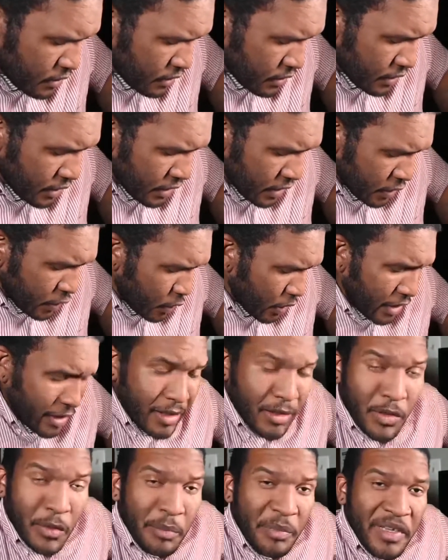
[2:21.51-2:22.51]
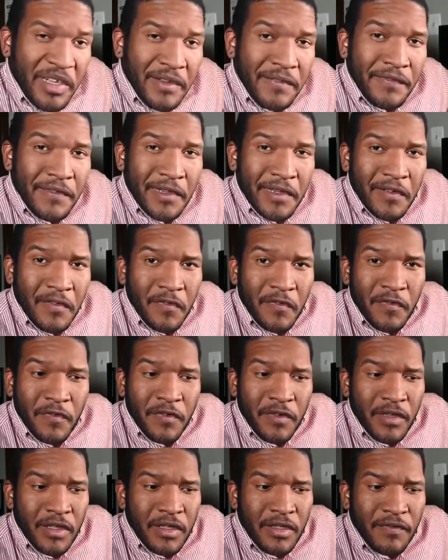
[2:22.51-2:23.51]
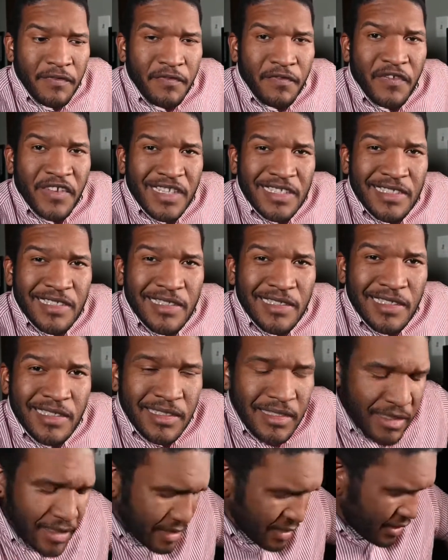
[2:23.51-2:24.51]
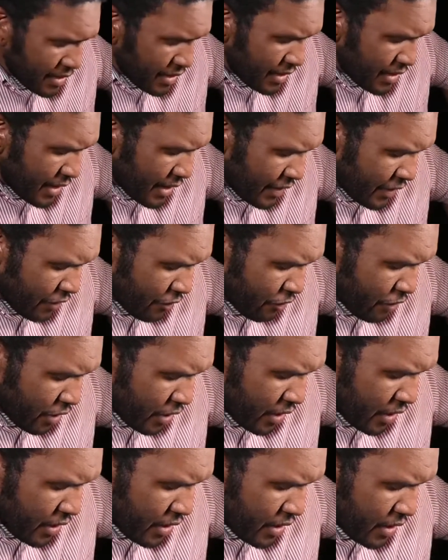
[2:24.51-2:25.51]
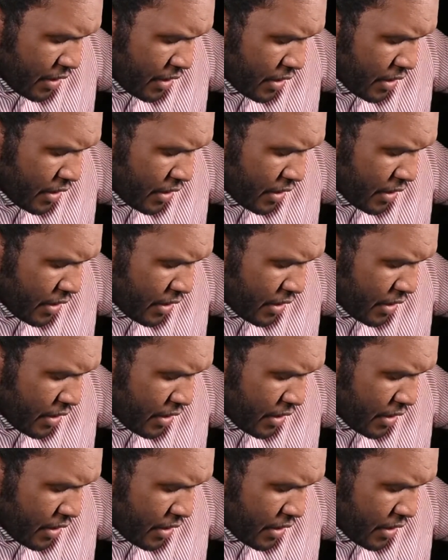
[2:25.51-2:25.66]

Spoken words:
that's a quick little benefit of fixed lenses, is that they're really